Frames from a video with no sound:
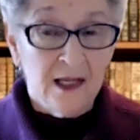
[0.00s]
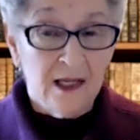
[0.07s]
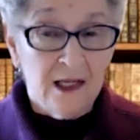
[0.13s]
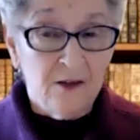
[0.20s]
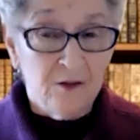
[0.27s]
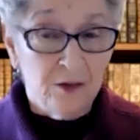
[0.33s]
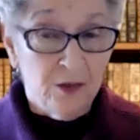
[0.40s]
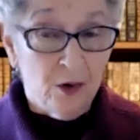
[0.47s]

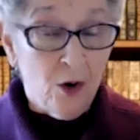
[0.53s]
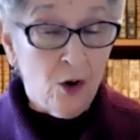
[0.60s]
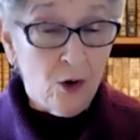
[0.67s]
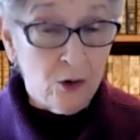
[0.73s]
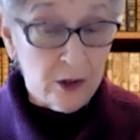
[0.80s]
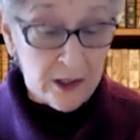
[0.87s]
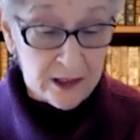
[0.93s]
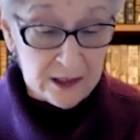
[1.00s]
Even the
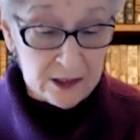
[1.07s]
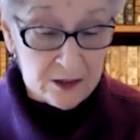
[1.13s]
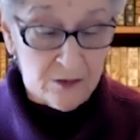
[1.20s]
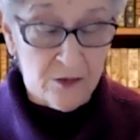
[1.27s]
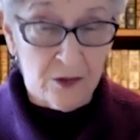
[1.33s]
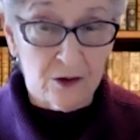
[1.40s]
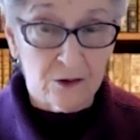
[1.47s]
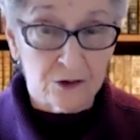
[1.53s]
holiest
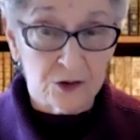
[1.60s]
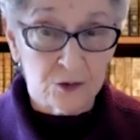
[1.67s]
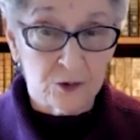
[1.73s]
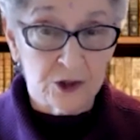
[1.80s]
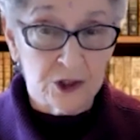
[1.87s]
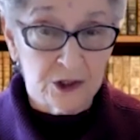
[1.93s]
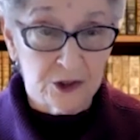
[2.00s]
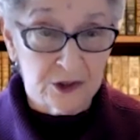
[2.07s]
of those,
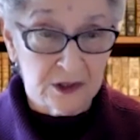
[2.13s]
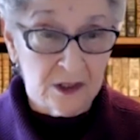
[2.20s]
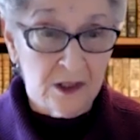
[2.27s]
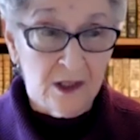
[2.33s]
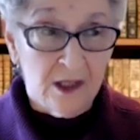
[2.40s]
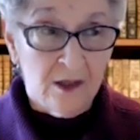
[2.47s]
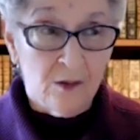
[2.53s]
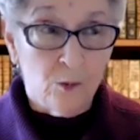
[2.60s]
which is,
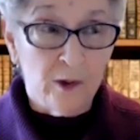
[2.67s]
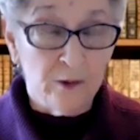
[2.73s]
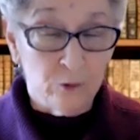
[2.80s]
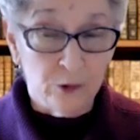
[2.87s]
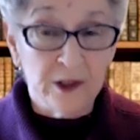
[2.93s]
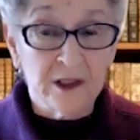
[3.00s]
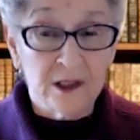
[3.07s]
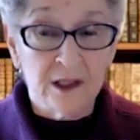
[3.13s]
when
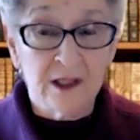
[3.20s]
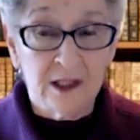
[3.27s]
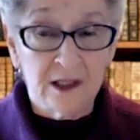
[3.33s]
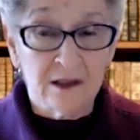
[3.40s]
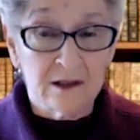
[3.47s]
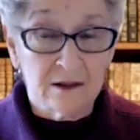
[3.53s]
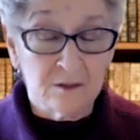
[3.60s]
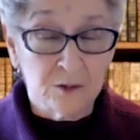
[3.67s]

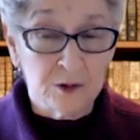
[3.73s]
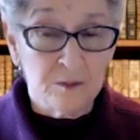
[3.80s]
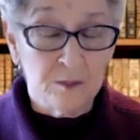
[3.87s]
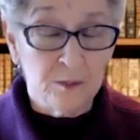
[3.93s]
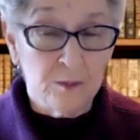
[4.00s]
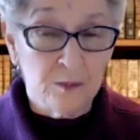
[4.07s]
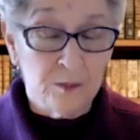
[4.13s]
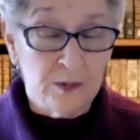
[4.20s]
written,
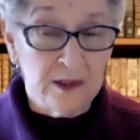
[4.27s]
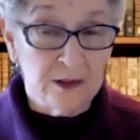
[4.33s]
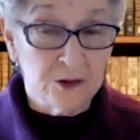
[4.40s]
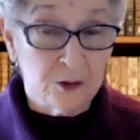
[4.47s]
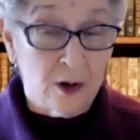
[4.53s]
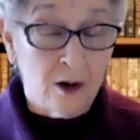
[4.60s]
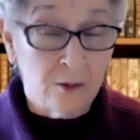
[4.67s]
is